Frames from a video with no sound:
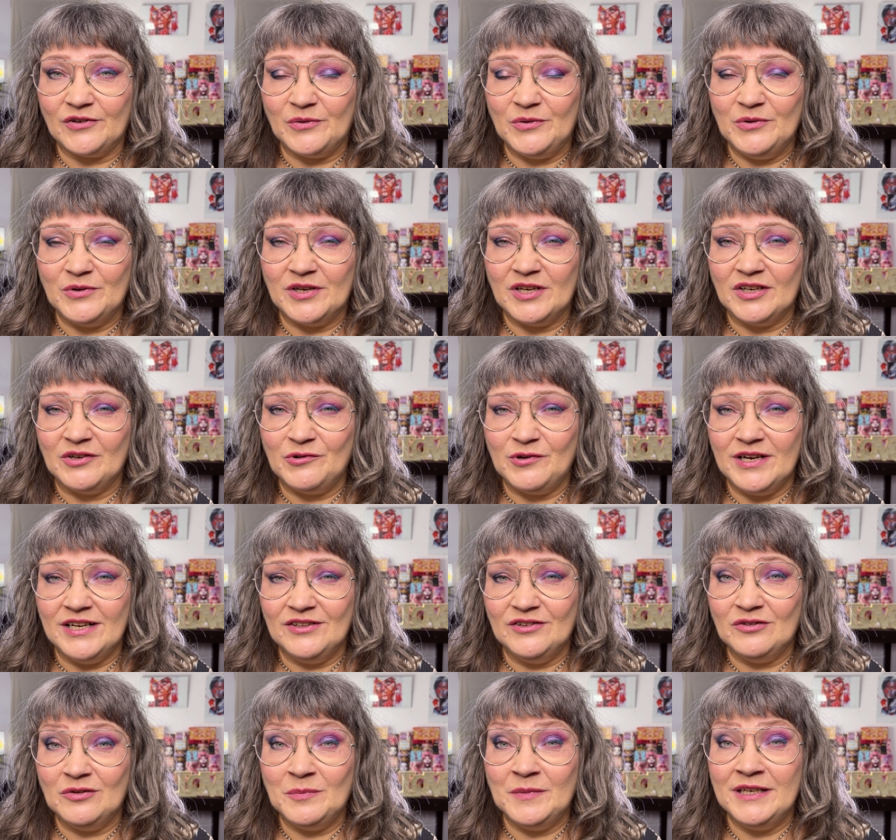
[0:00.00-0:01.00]
so you can
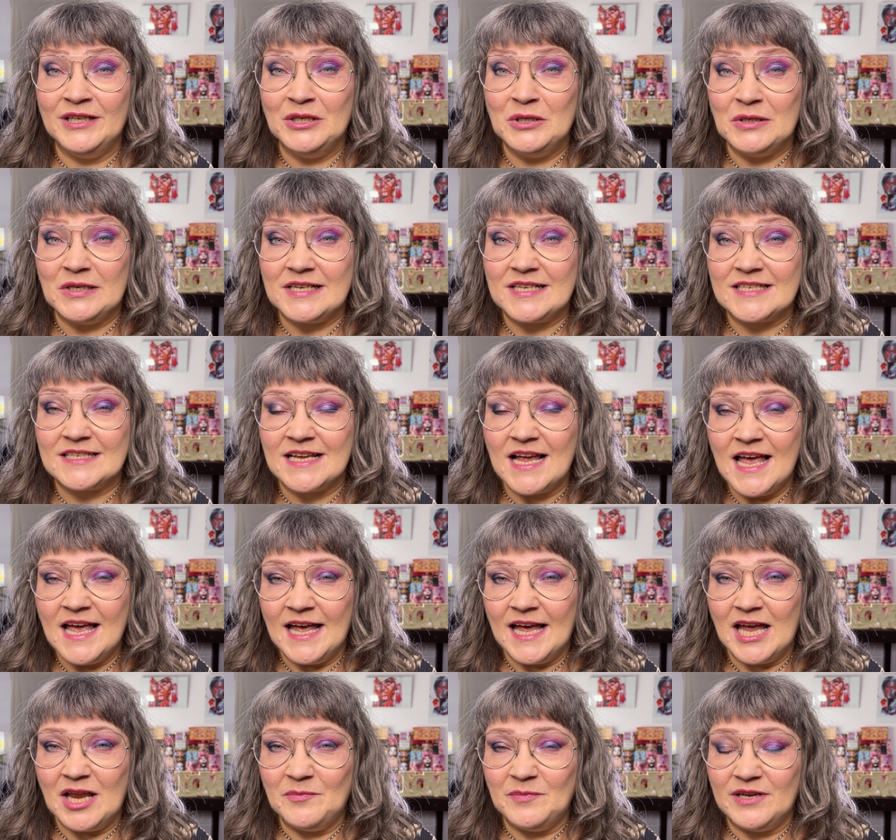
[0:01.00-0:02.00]
create so many looks
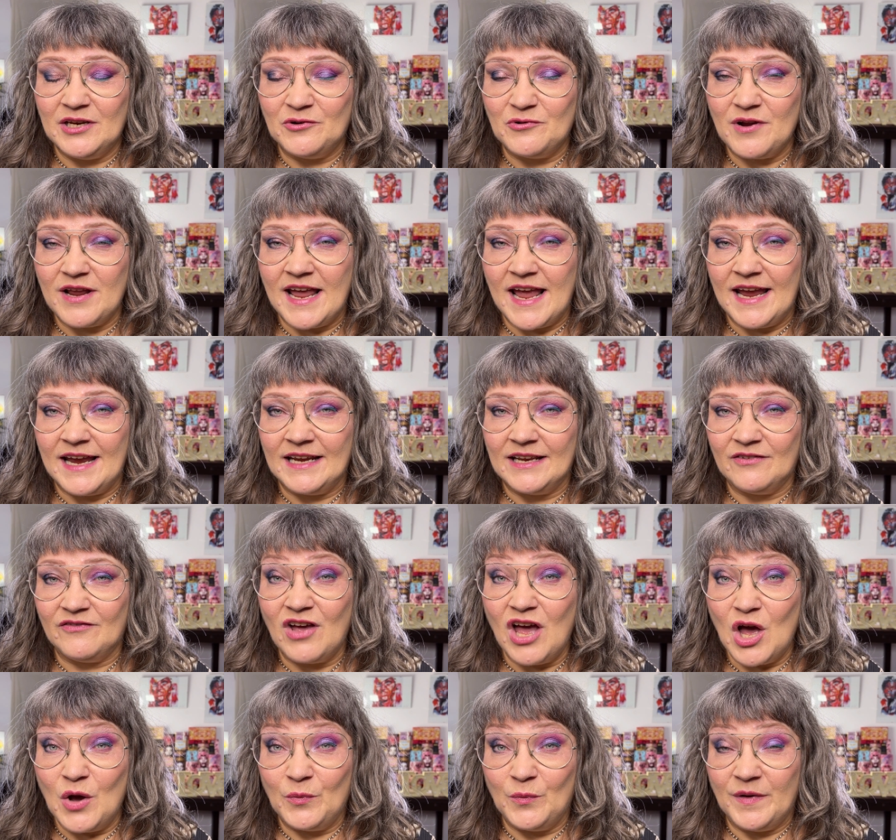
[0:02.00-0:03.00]
and be
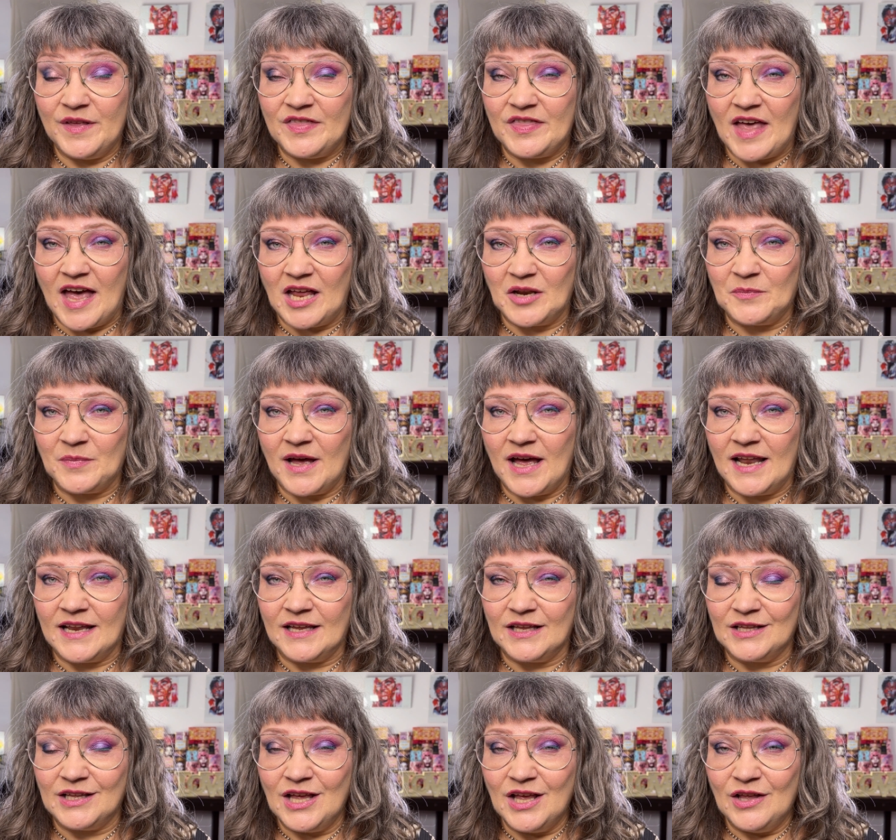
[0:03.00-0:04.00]
creative with that
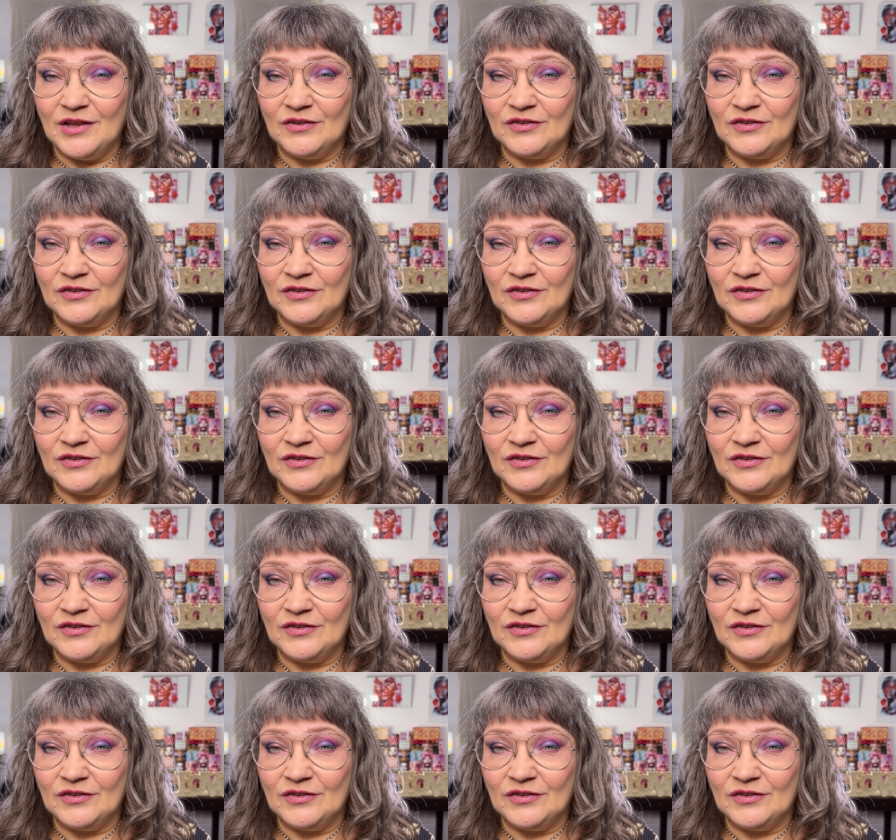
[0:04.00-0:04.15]
palette.